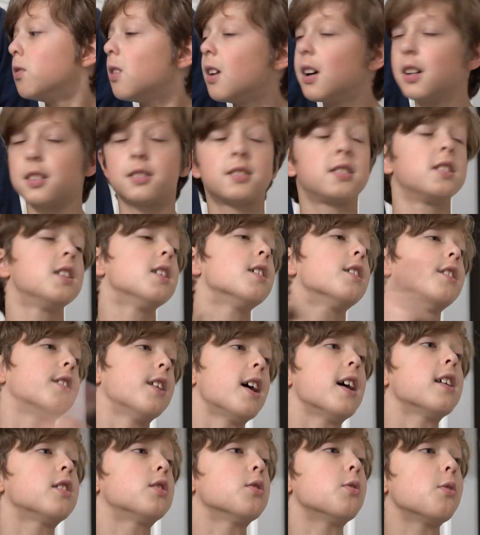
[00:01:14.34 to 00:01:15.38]
Plus,
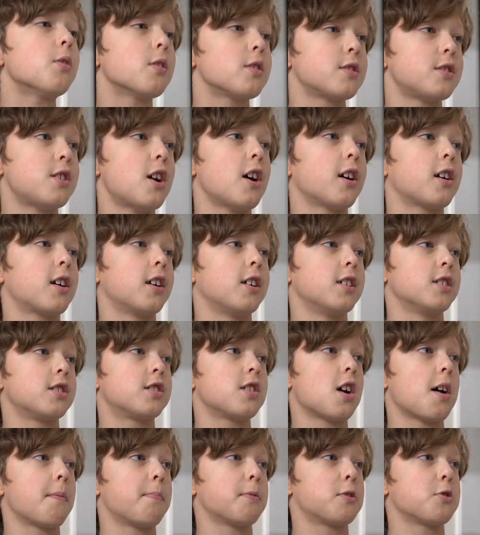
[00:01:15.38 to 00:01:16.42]
that door is not going to
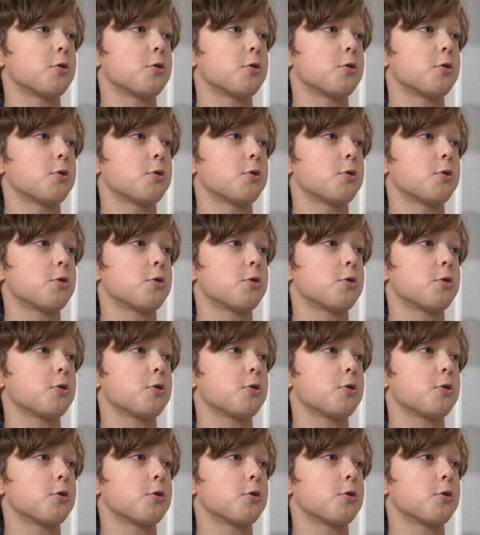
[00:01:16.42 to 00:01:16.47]
stop a